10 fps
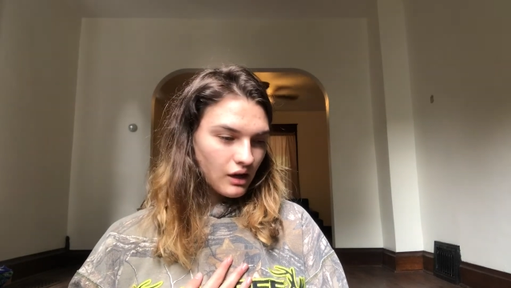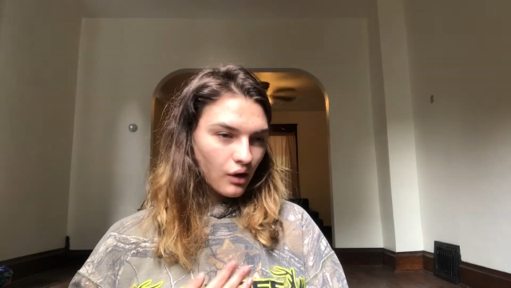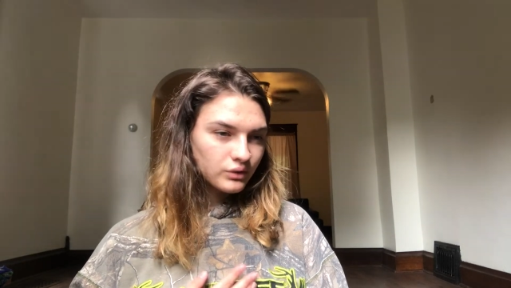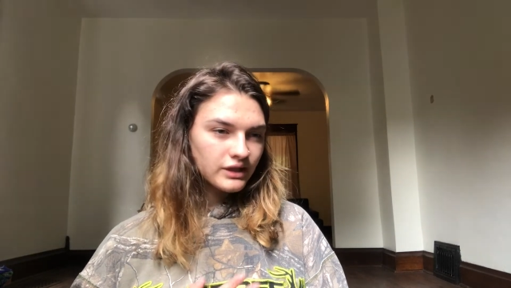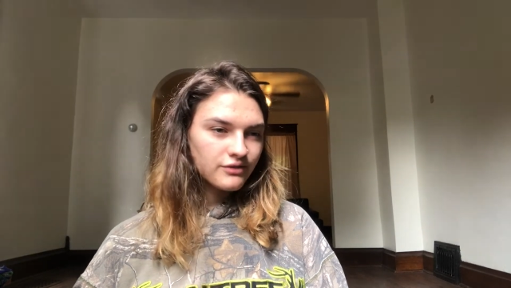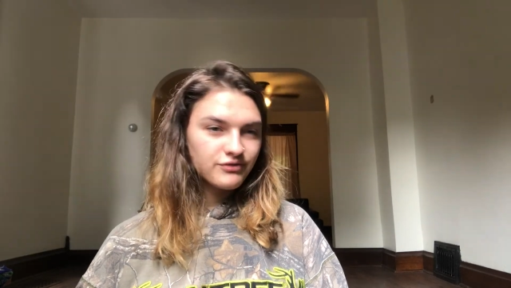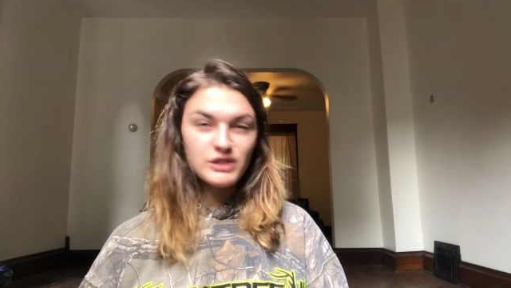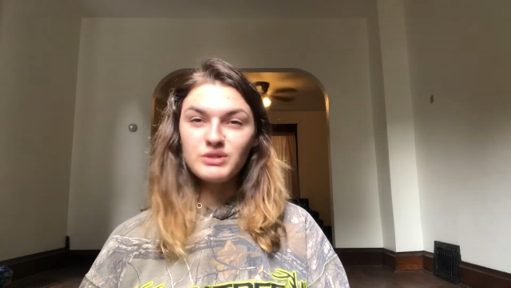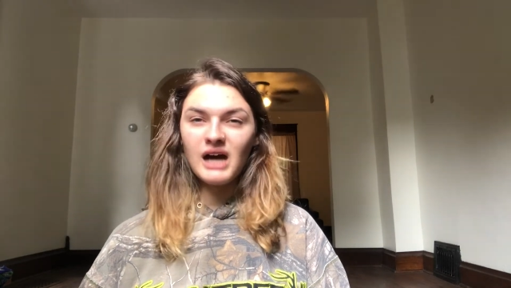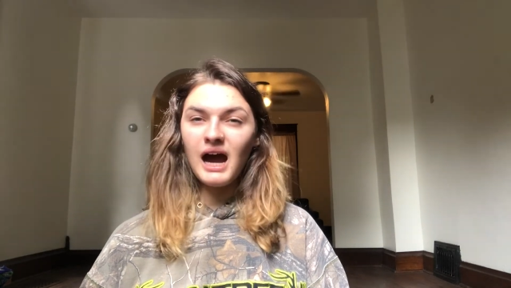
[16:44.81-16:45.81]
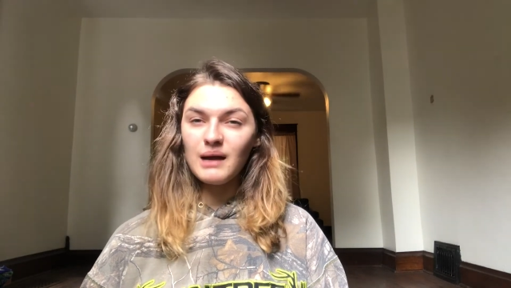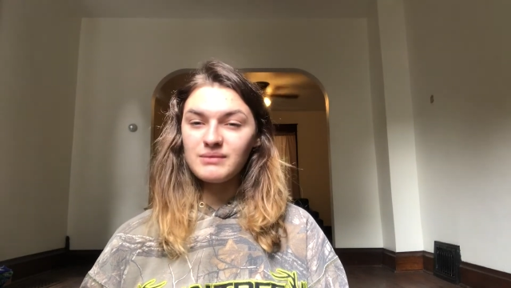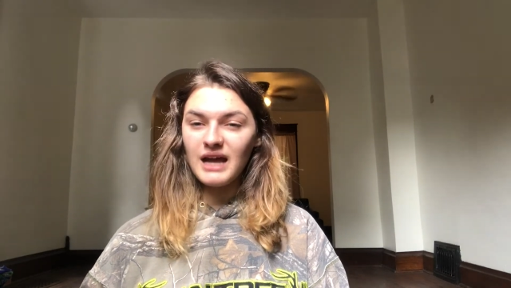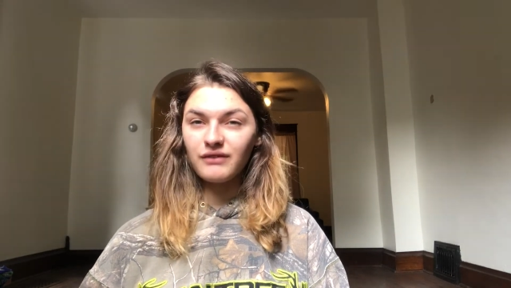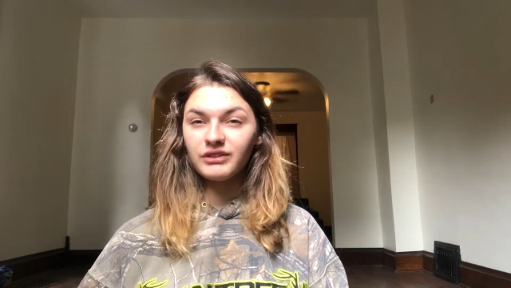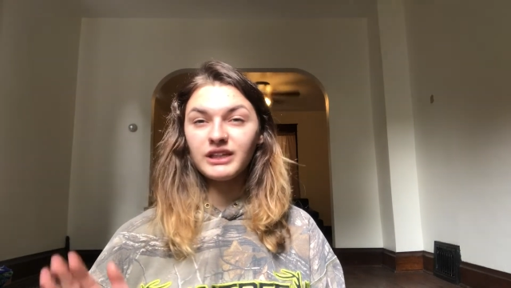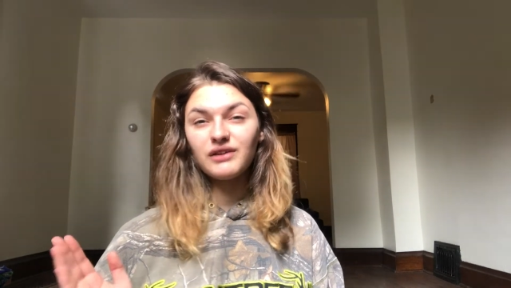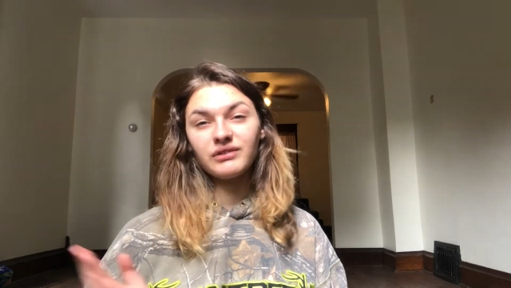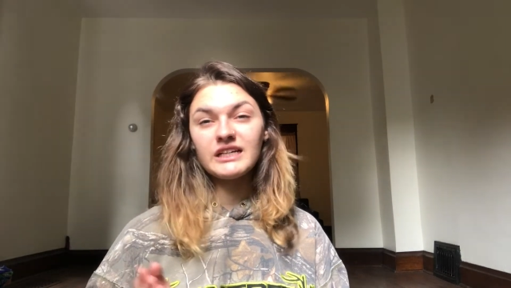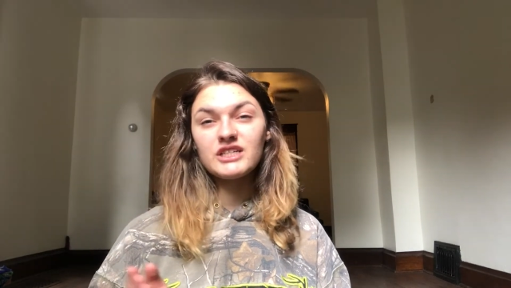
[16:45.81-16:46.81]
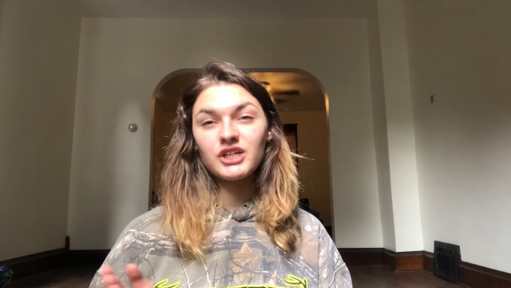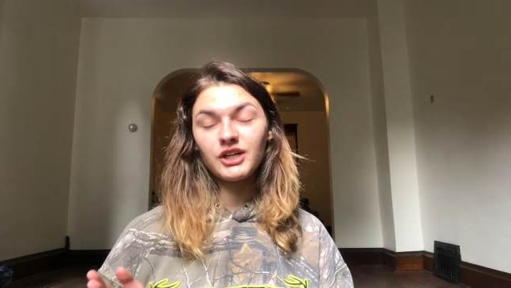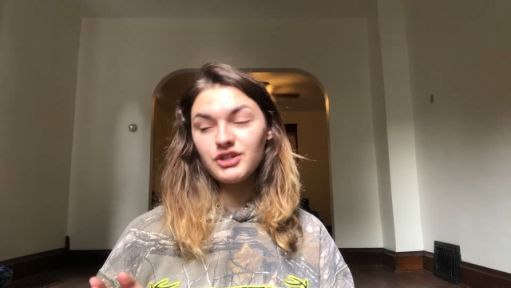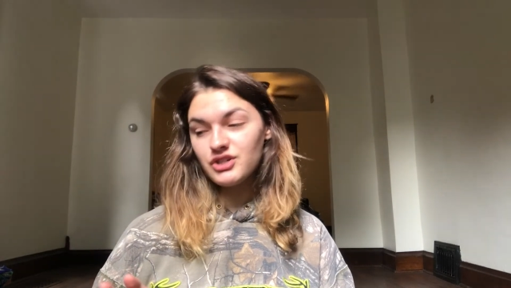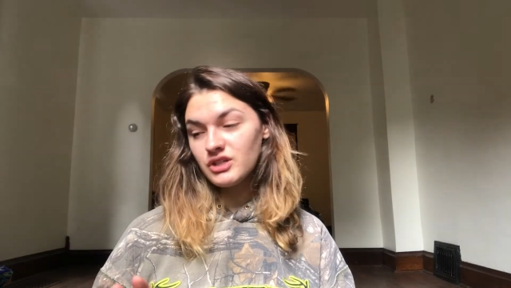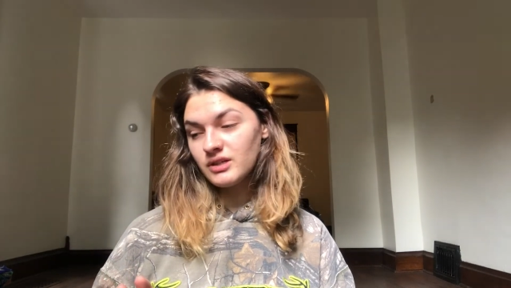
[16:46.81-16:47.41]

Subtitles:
Only a few times I really research